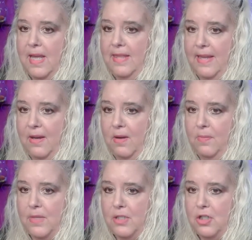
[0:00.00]
the
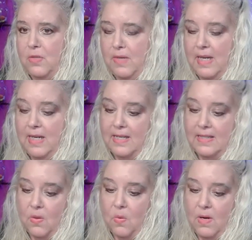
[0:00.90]
help that you need
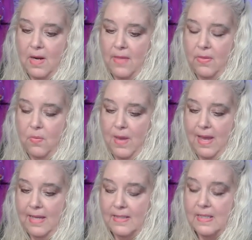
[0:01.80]
is on the
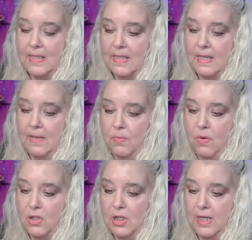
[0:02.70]
way. It's going to come
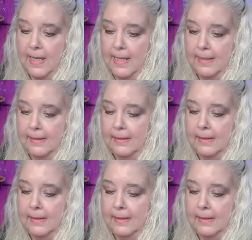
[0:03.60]
rushing in.